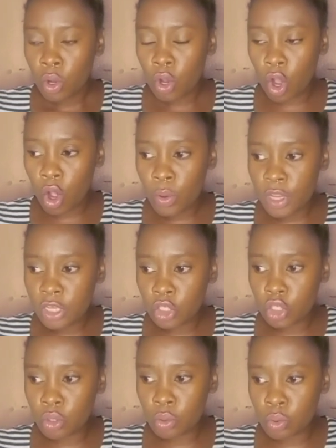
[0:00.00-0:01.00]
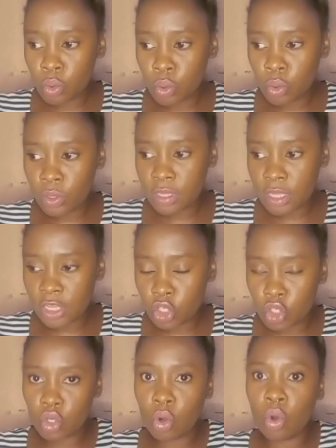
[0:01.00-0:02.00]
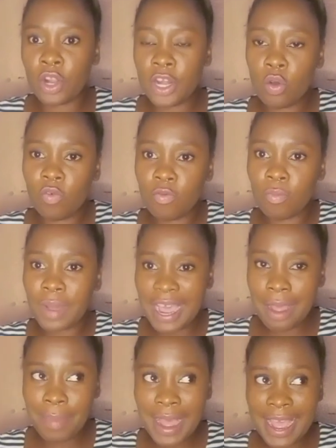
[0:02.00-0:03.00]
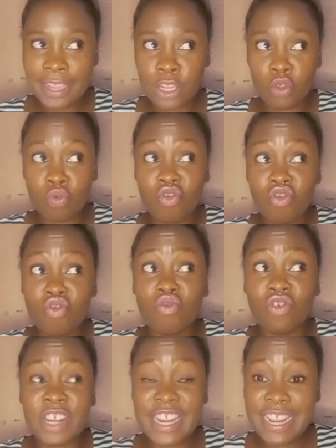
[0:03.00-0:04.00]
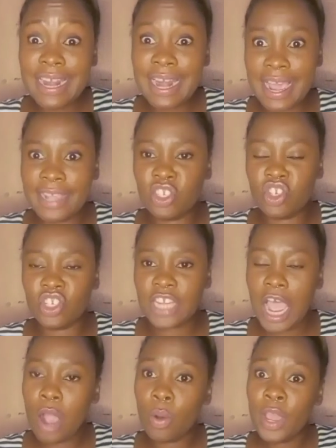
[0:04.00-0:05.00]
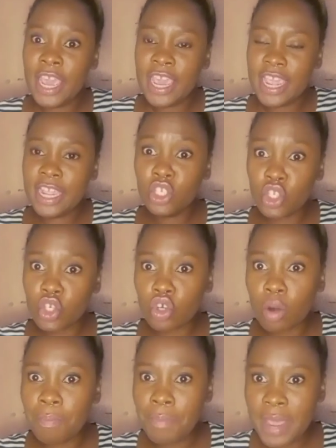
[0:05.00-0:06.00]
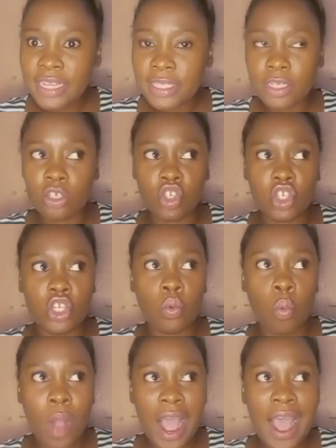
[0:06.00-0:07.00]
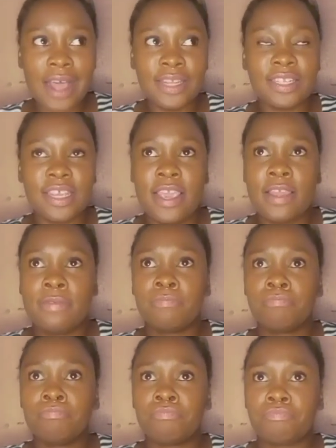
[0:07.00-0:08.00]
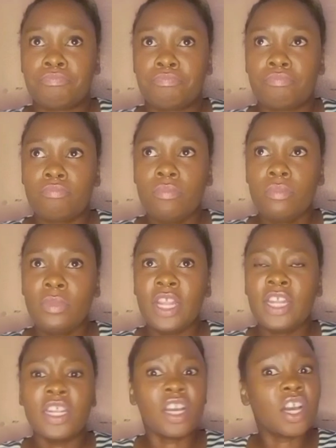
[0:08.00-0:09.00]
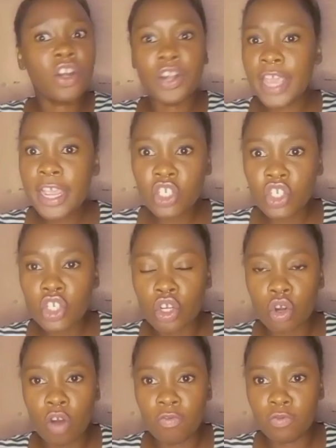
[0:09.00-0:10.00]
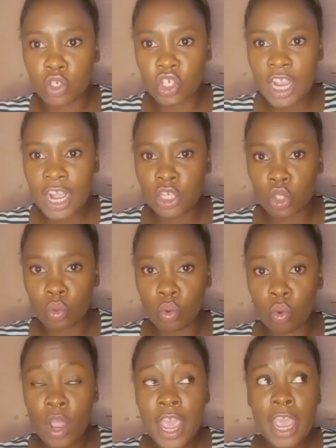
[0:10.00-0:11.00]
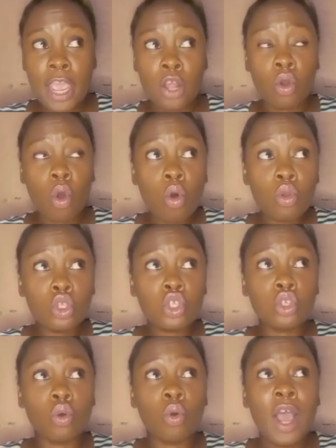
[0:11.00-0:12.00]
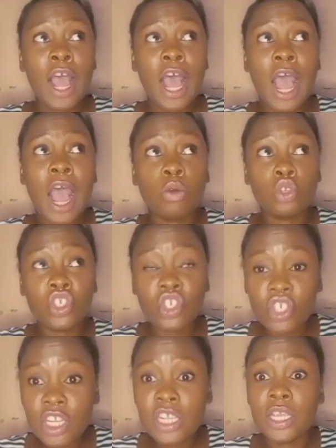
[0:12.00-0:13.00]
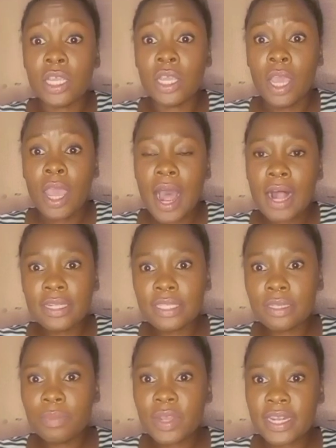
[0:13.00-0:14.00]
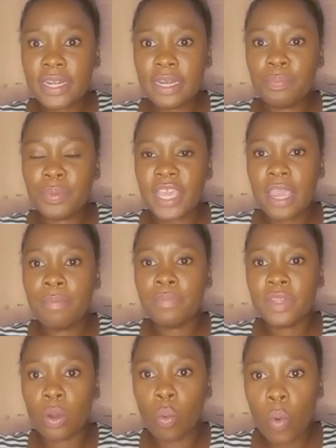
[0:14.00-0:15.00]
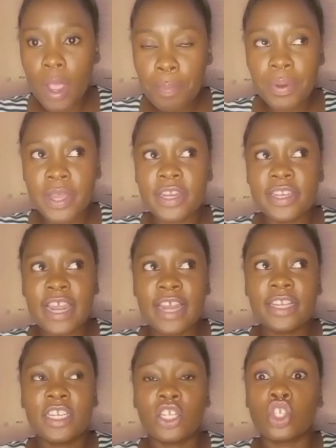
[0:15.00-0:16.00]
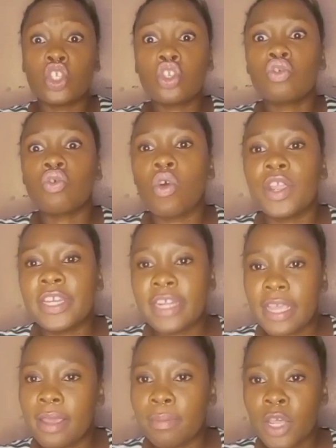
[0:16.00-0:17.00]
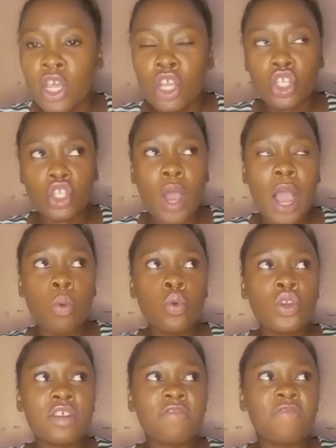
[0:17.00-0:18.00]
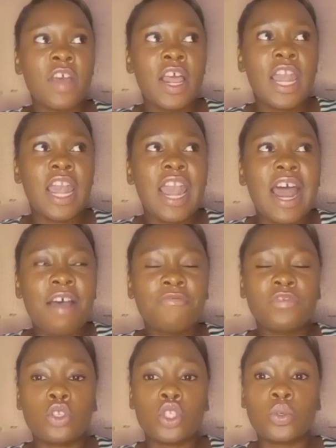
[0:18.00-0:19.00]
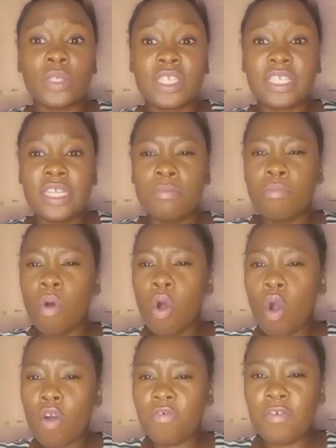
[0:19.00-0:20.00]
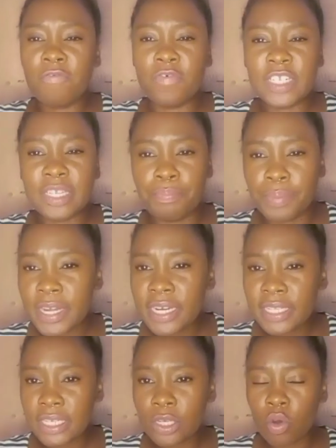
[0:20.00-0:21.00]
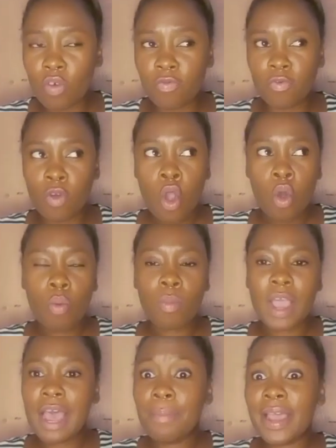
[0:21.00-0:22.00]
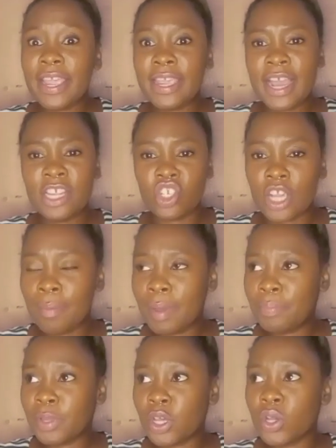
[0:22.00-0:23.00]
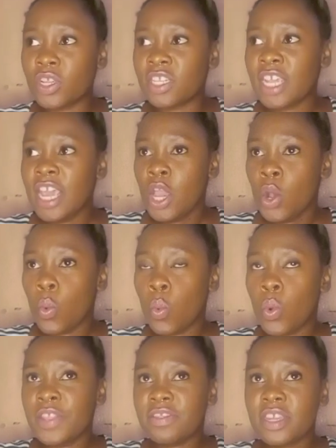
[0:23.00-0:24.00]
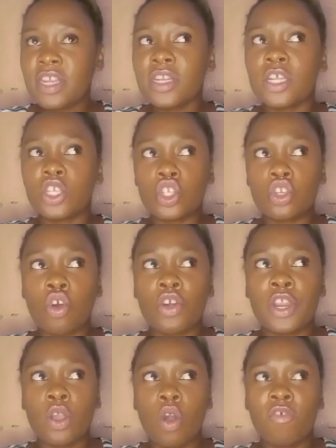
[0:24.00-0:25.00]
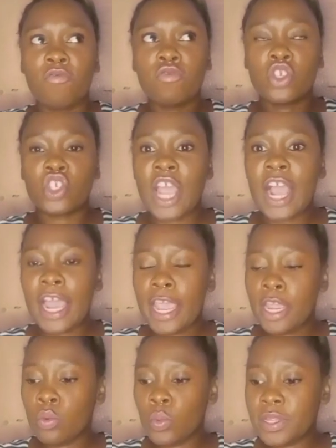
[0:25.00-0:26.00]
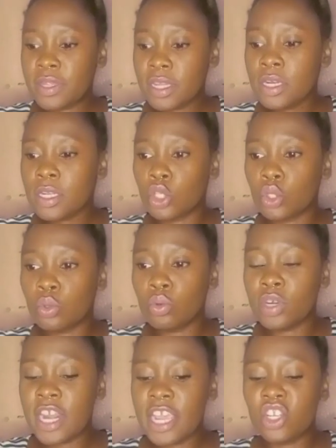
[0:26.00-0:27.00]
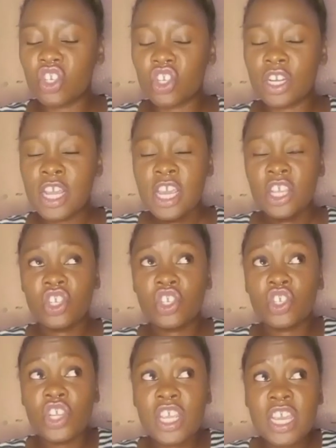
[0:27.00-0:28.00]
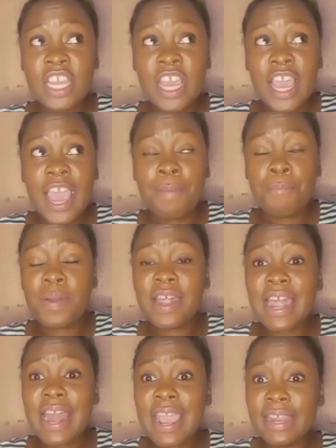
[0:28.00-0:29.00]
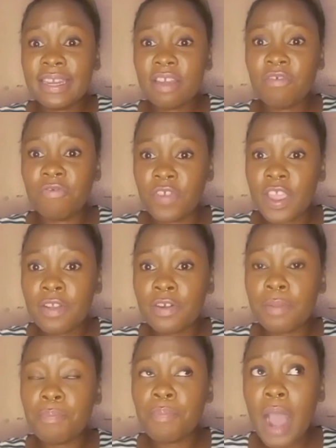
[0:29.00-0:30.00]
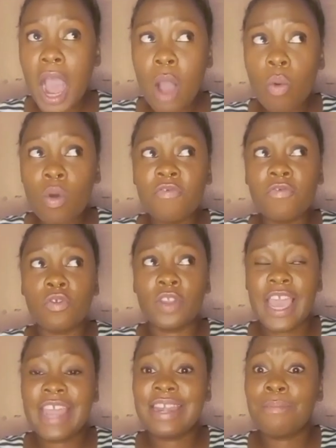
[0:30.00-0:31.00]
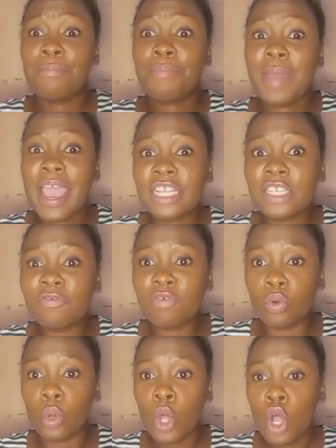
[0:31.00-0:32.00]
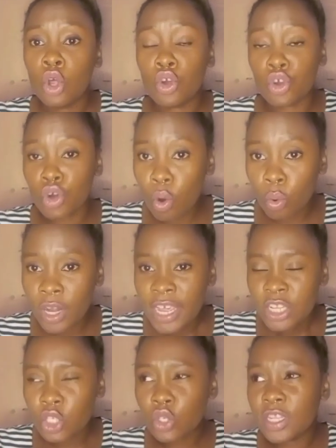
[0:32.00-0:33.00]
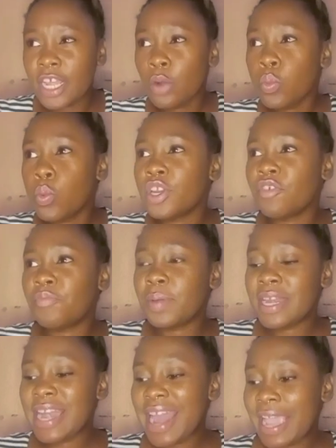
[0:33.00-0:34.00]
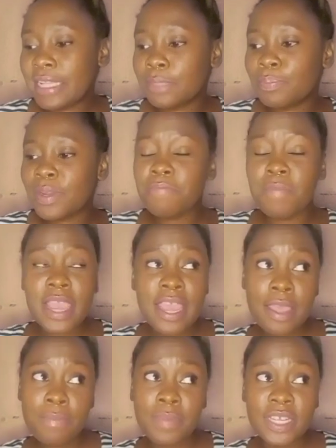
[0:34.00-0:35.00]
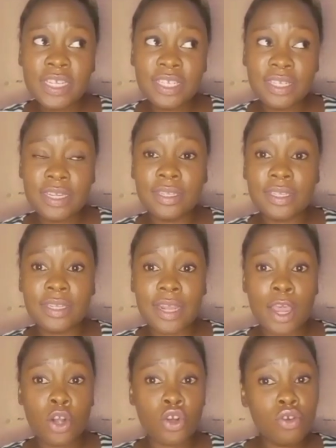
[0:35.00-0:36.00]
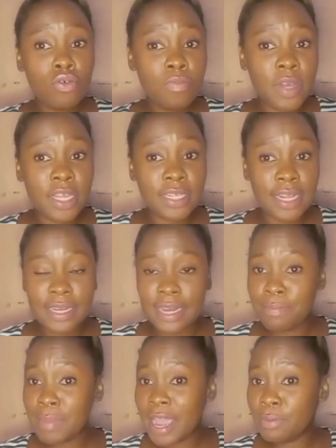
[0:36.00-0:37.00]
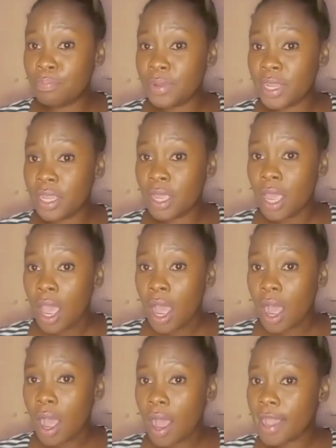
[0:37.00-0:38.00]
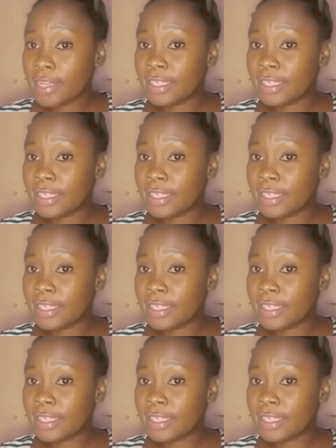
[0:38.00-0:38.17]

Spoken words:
go into the story of Mkabayi, you realize just how instrumental she was in the creation of Shaka Zulu, and also how she ultimately became the weapon that destroyed him. So I would have loved to see more of a visibility of Mkabayi Gajama, because within the story of Shaka and within the Zulu nation, she played a very powerful and impactful role. So that would have been nice. But maybe since there are rumors that there might be a